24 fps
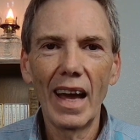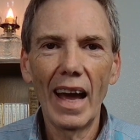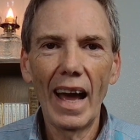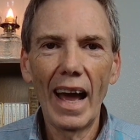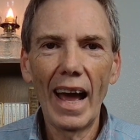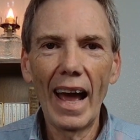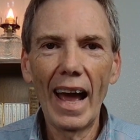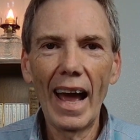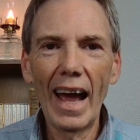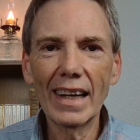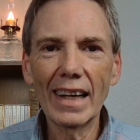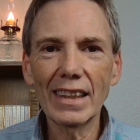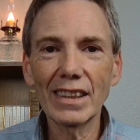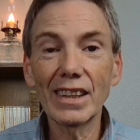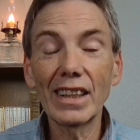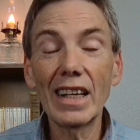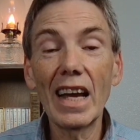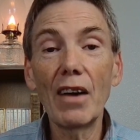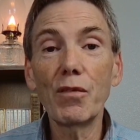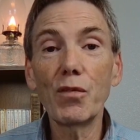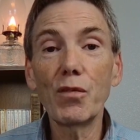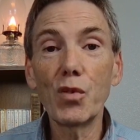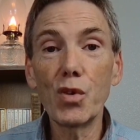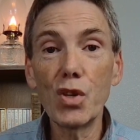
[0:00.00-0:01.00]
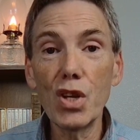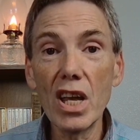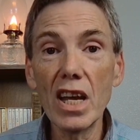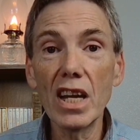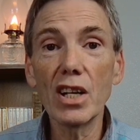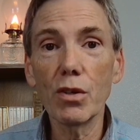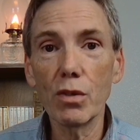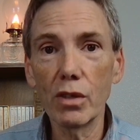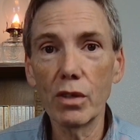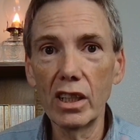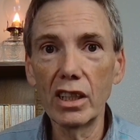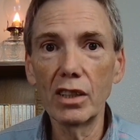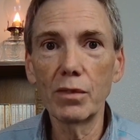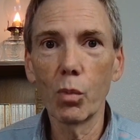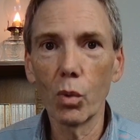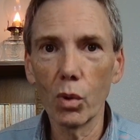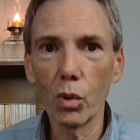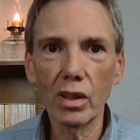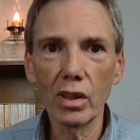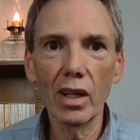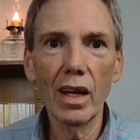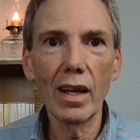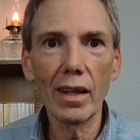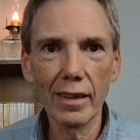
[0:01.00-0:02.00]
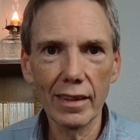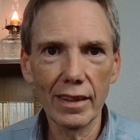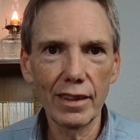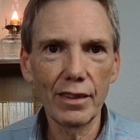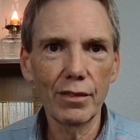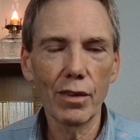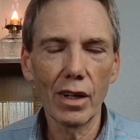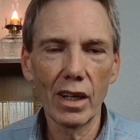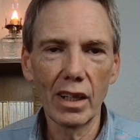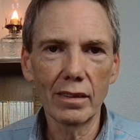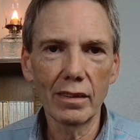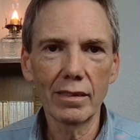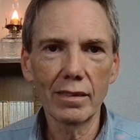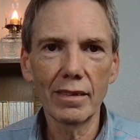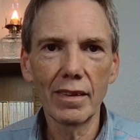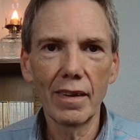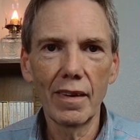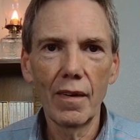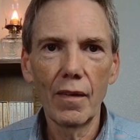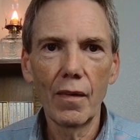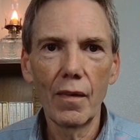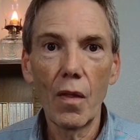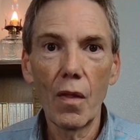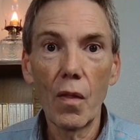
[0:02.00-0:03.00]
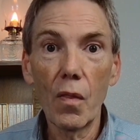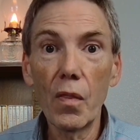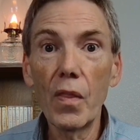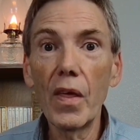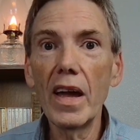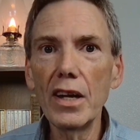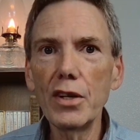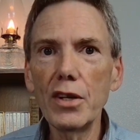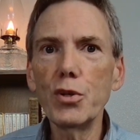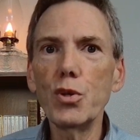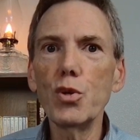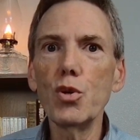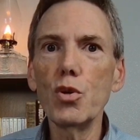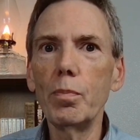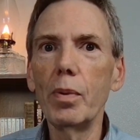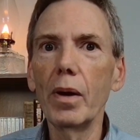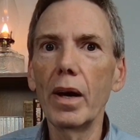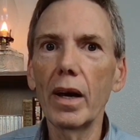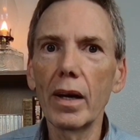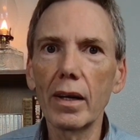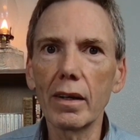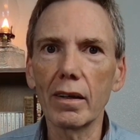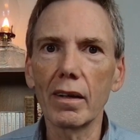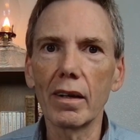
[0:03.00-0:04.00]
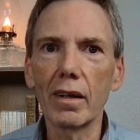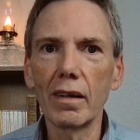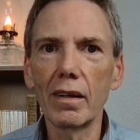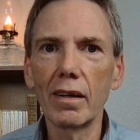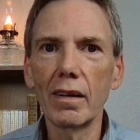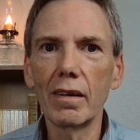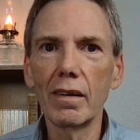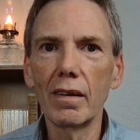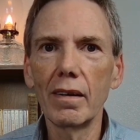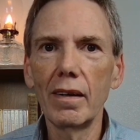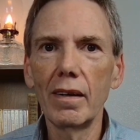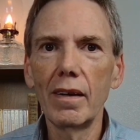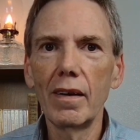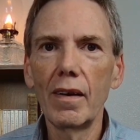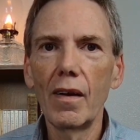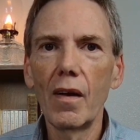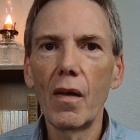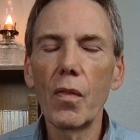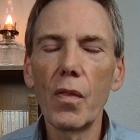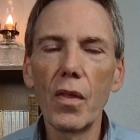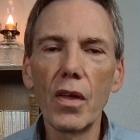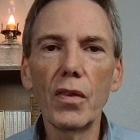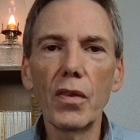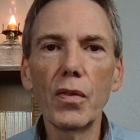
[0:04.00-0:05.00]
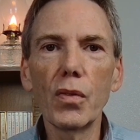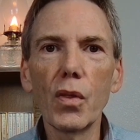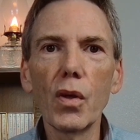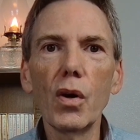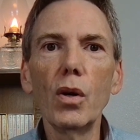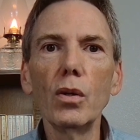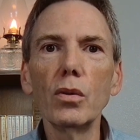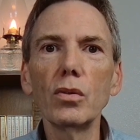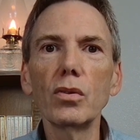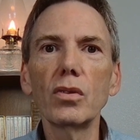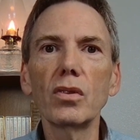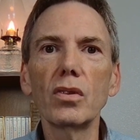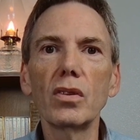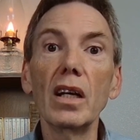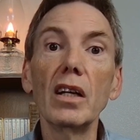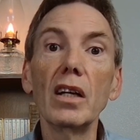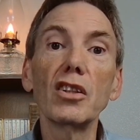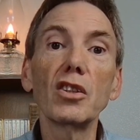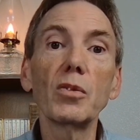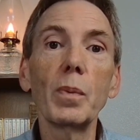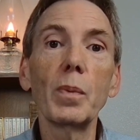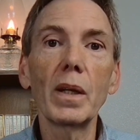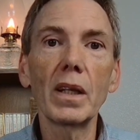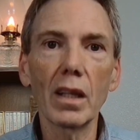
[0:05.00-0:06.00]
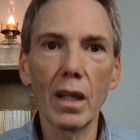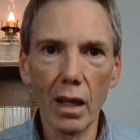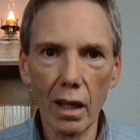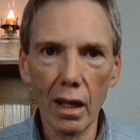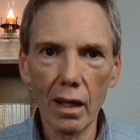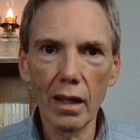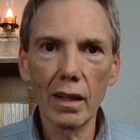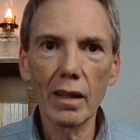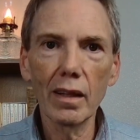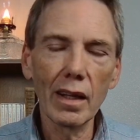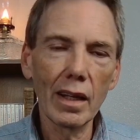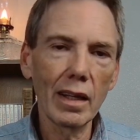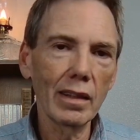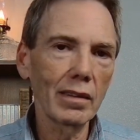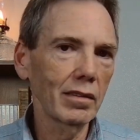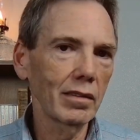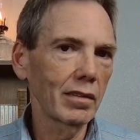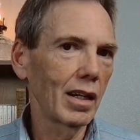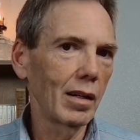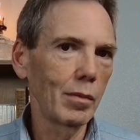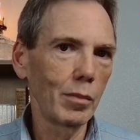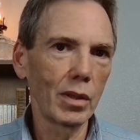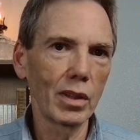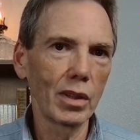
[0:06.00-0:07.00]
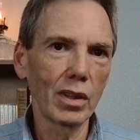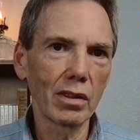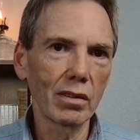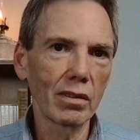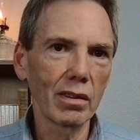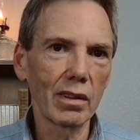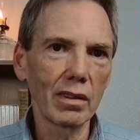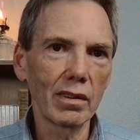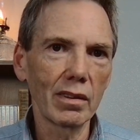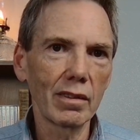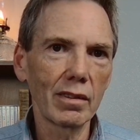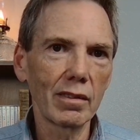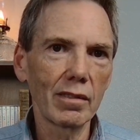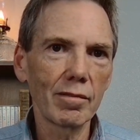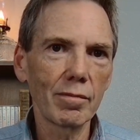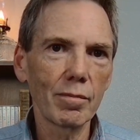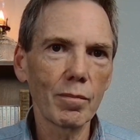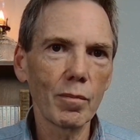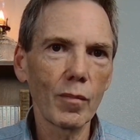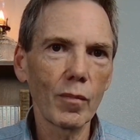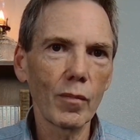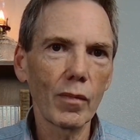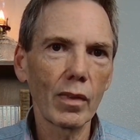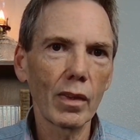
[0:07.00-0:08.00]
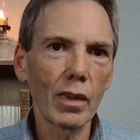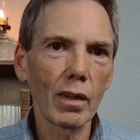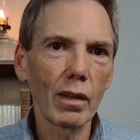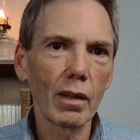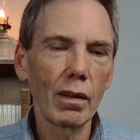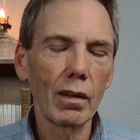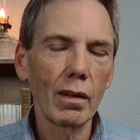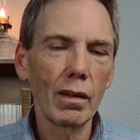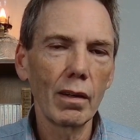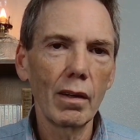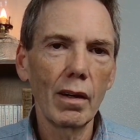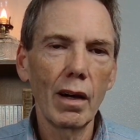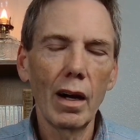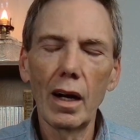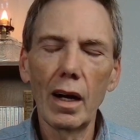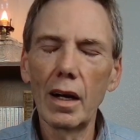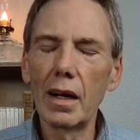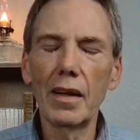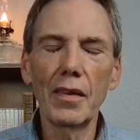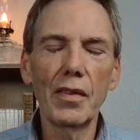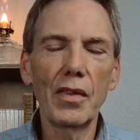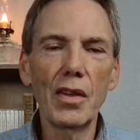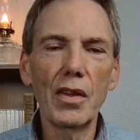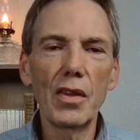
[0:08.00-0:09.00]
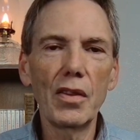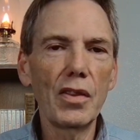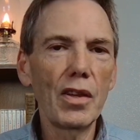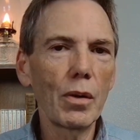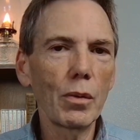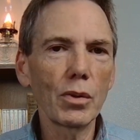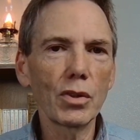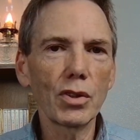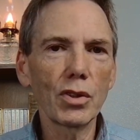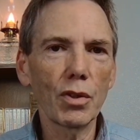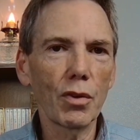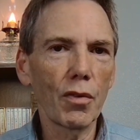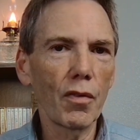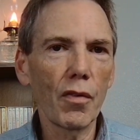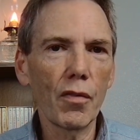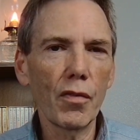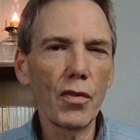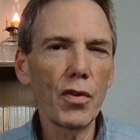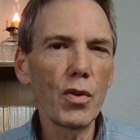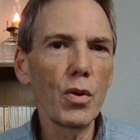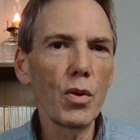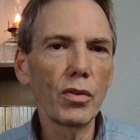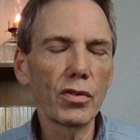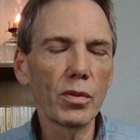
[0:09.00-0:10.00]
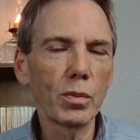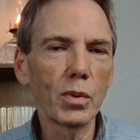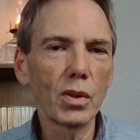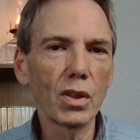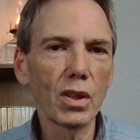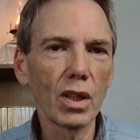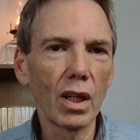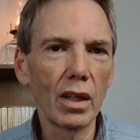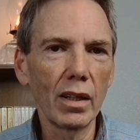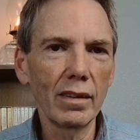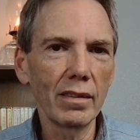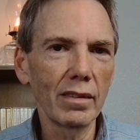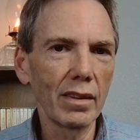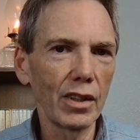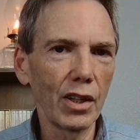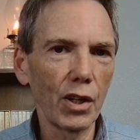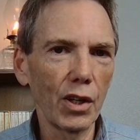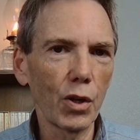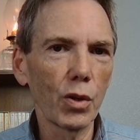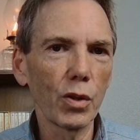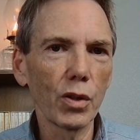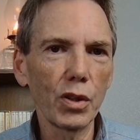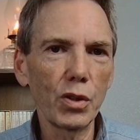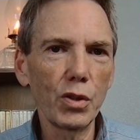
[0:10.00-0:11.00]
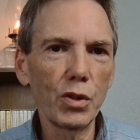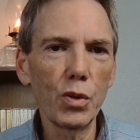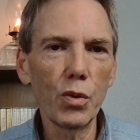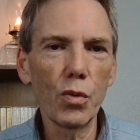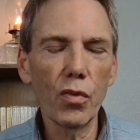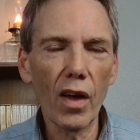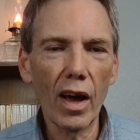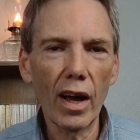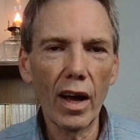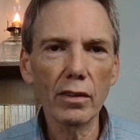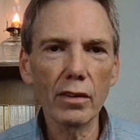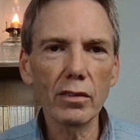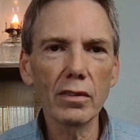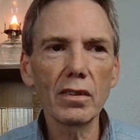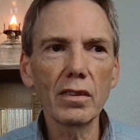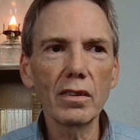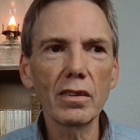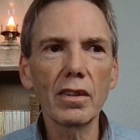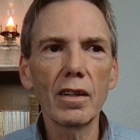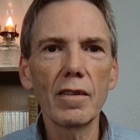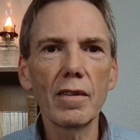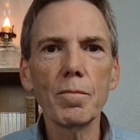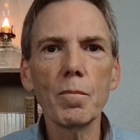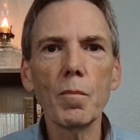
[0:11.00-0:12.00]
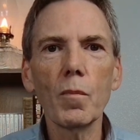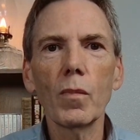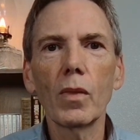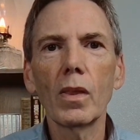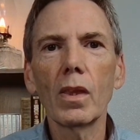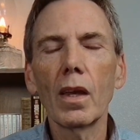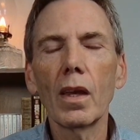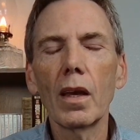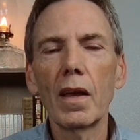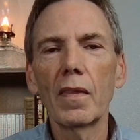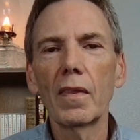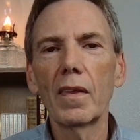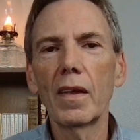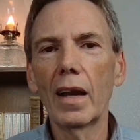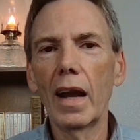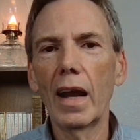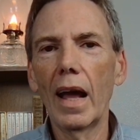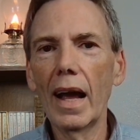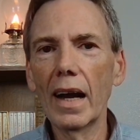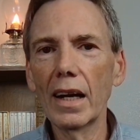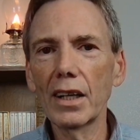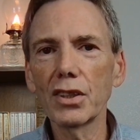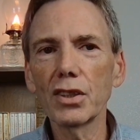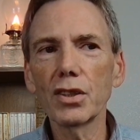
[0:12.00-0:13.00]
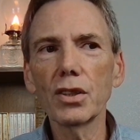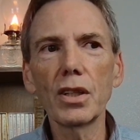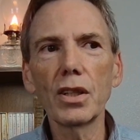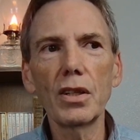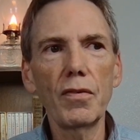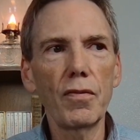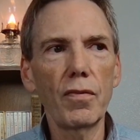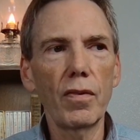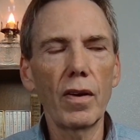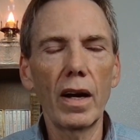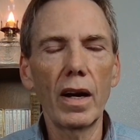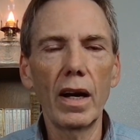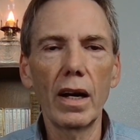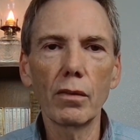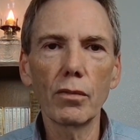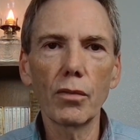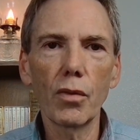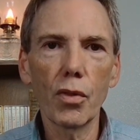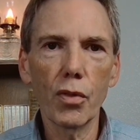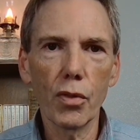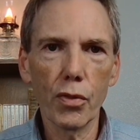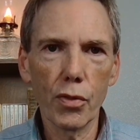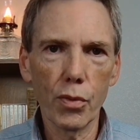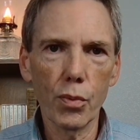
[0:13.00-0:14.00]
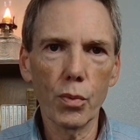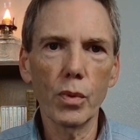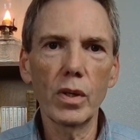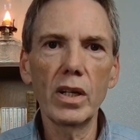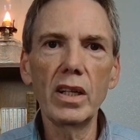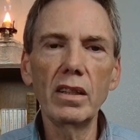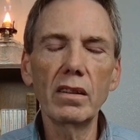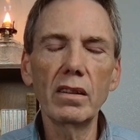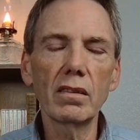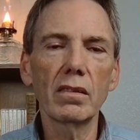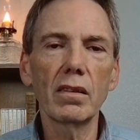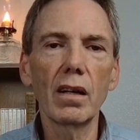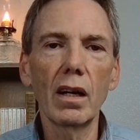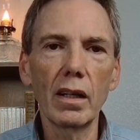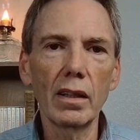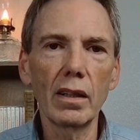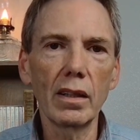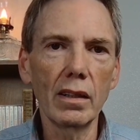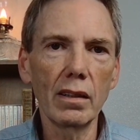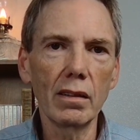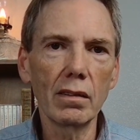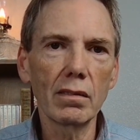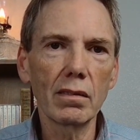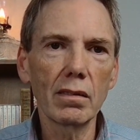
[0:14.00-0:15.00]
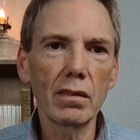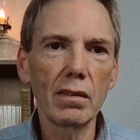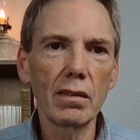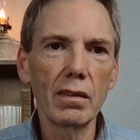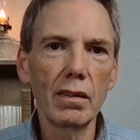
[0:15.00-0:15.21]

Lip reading: actually have decreased mortality rates. They do better than those that spend less time in the sun. There was a review of some studies in the early 2000s that actually found 3 studies